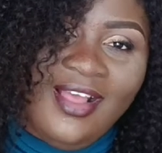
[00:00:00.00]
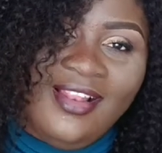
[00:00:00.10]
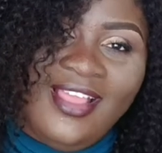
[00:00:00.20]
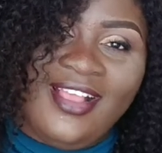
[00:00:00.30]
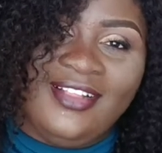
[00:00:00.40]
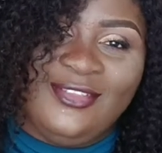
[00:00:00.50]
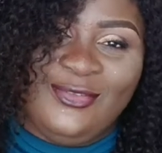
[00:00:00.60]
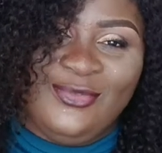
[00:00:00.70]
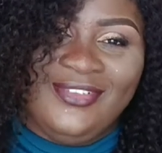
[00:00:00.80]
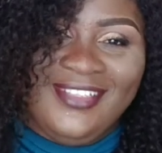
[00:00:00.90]
I like her
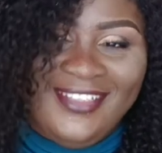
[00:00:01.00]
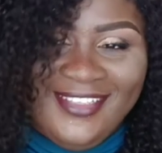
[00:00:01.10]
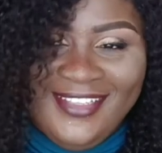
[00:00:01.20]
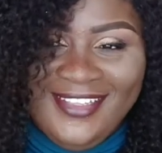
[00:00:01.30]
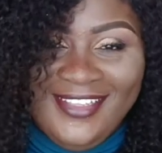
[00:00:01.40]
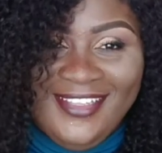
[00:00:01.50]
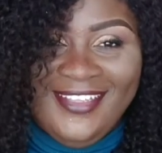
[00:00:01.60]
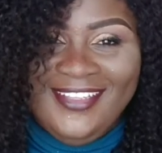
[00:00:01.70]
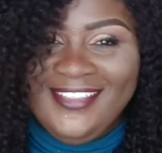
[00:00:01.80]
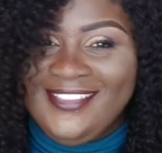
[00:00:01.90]
too.
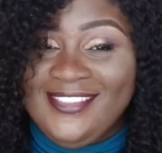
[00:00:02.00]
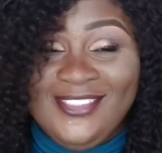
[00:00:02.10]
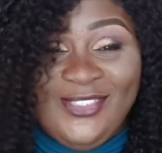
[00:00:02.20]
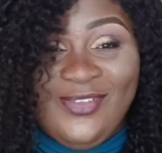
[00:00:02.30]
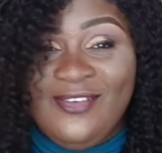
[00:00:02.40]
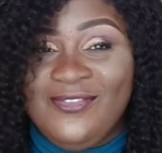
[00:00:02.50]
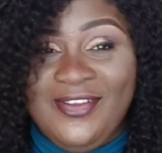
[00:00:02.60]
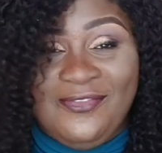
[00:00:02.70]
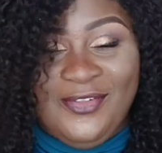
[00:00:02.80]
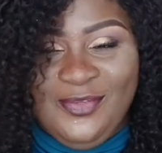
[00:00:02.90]
She's just one
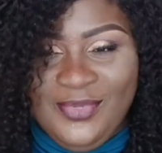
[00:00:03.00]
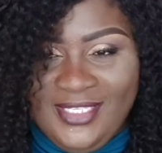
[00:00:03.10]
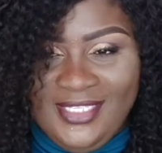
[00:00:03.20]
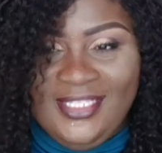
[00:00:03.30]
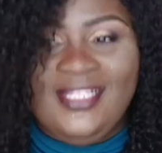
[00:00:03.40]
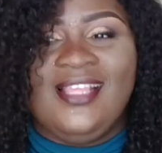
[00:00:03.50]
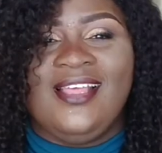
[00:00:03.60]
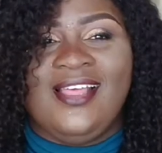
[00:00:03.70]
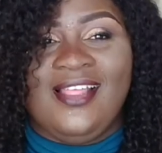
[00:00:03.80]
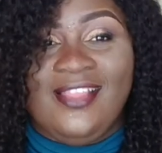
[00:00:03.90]
very funny person.
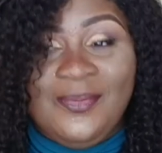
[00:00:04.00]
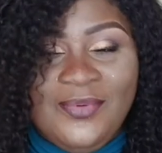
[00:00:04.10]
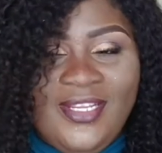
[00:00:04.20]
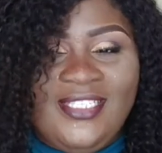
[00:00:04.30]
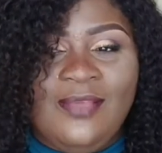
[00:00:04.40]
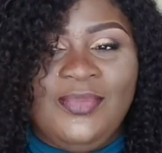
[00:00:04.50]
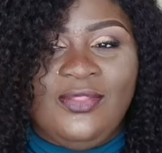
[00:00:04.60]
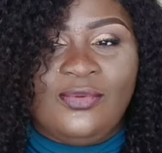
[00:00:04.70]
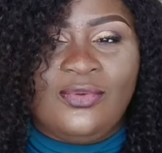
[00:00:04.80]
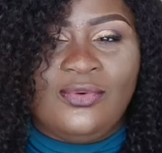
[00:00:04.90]
I like Prudence
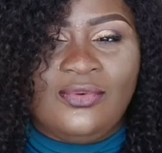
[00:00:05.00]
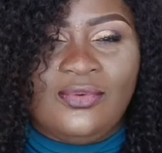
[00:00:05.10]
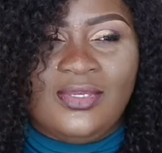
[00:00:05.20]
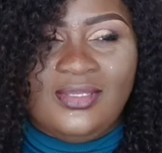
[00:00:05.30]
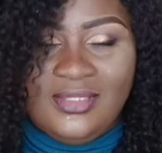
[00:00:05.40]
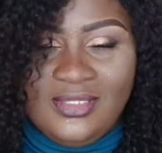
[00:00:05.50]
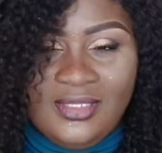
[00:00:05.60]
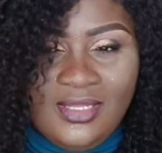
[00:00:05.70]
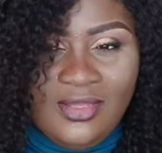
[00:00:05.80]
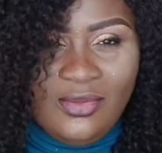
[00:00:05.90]
Apinoko and...
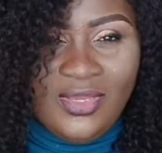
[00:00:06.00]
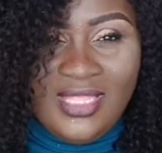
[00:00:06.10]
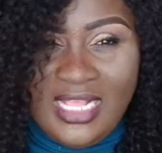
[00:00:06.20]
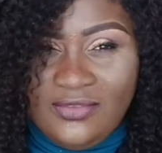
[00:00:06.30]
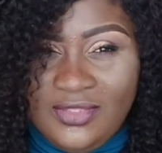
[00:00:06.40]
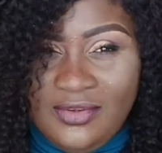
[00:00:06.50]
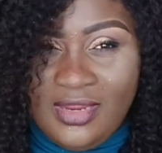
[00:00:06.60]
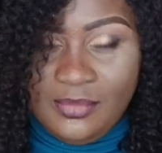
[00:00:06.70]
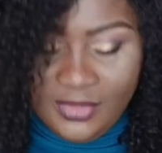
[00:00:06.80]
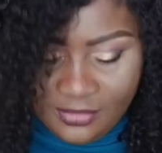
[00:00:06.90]
Okay, that's for
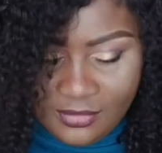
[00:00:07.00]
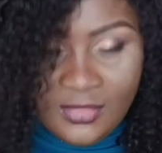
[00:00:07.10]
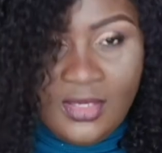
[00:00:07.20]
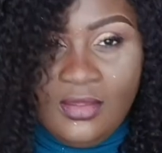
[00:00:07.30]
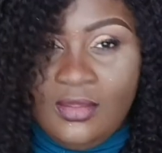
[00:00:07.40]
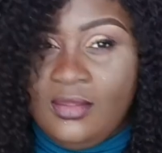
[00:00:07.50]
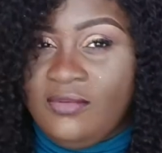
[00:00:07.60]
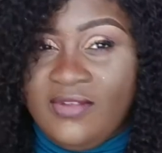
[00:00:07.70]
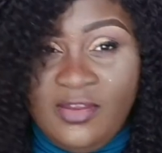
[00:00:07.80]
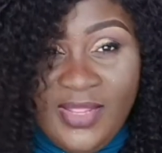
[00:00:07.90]
three, I mean.
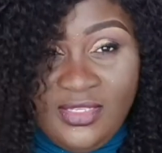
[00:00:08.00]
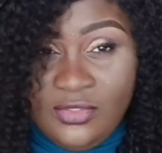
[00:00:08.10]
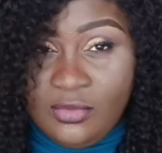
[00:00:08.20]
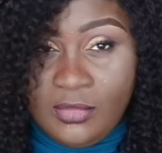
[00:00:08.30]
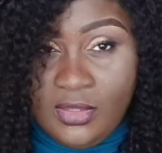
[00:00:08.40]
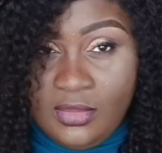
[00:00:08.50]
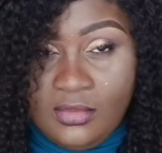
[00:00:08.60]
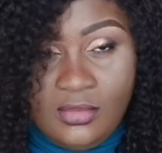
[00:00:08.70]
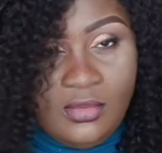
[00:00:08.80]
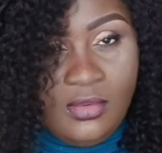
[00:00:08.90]
Fire by Sissy Okwe.
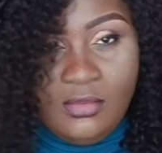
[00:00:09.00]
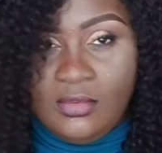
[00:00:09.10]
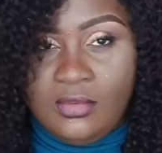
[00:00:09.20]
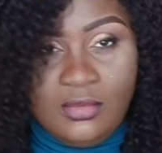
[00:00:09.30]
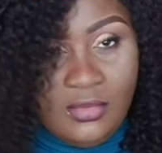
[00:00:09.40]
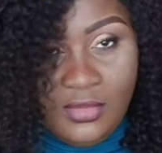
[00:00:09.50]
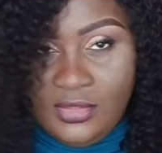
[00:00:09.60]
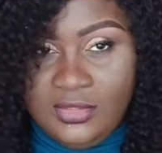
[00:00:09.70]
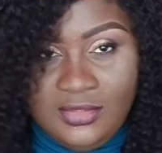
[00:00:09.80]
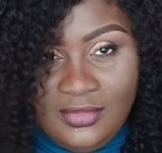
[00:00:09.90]
Oh,
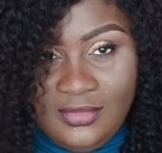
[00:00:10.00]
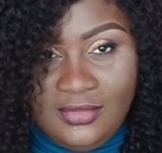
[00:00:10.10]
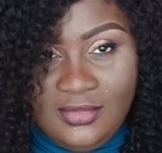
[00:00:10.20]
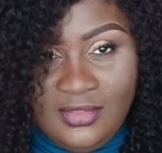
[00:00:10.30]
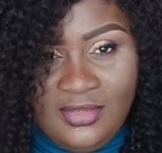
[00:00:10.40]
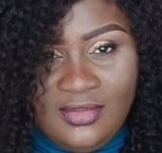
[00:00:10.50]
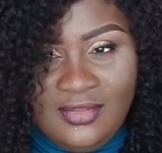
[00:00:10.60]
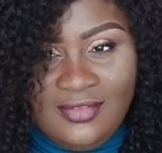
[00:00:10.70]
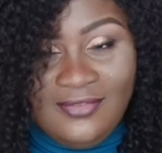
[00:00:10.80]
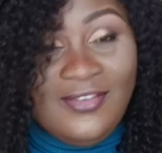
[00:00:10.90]
God.
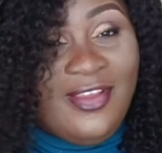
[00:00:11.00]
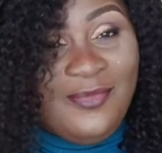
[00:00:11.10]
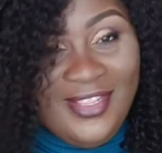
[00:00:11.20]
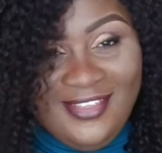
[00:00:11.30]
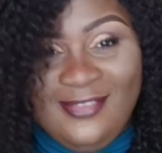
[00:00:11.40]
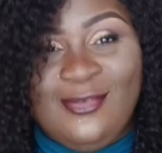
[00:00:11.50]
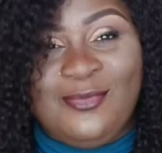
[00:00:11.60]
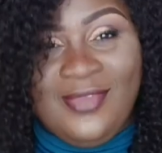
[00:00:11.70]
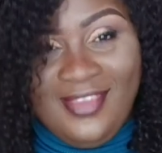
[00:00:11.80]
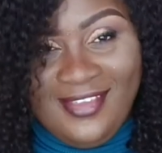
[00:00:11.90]
Fire by Sissy
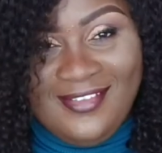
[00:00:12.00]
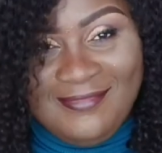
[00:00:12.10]
Okwe.